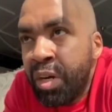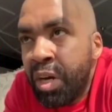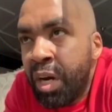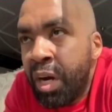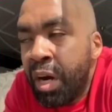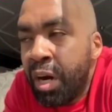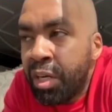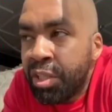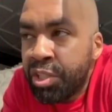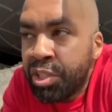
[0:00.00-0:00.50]

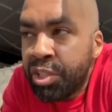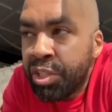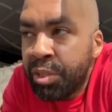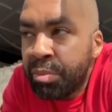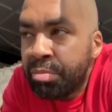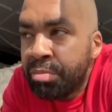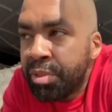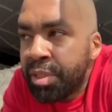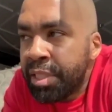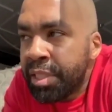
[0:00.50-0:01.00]

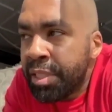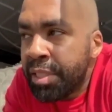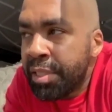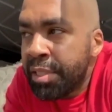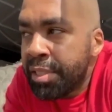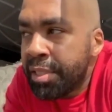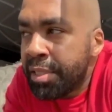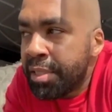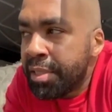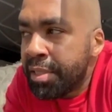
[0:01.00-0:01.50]
hardship
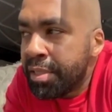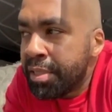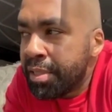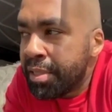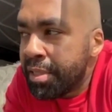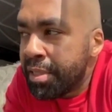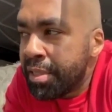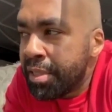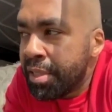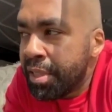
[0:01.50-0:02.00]
is
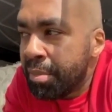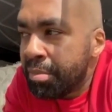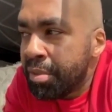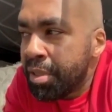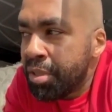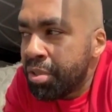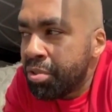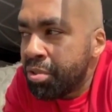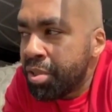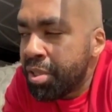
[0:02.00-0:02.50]

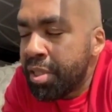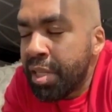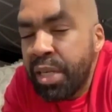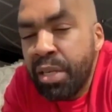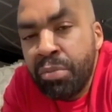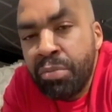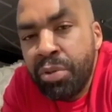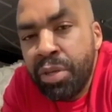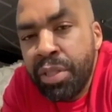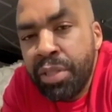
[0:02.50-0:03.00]
something to
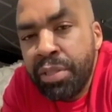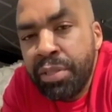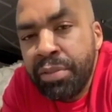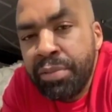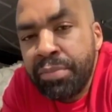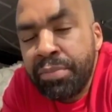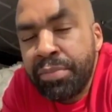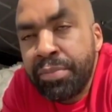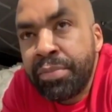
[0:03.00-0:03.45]
celebrate.